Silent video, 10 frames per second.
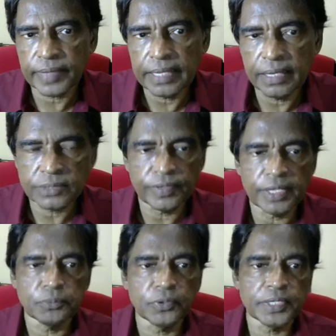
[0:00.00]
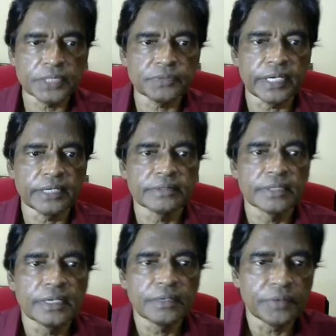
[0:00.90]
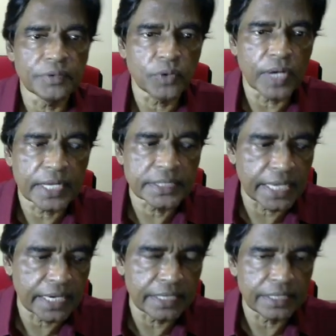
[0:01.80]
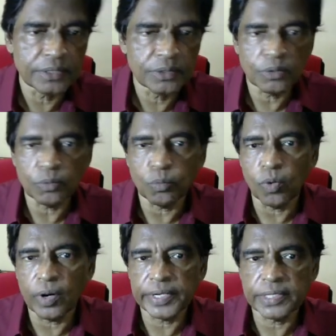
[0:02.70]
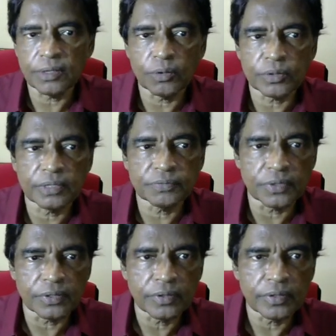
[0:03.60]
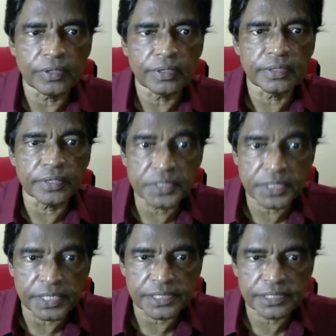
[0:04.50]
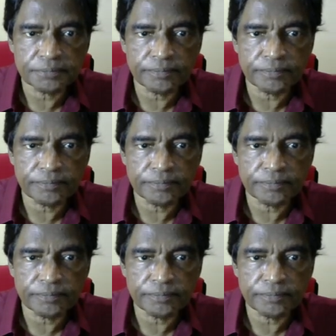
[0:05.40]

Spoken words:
So when you put it this way, you know exactly what you're looking for in your research.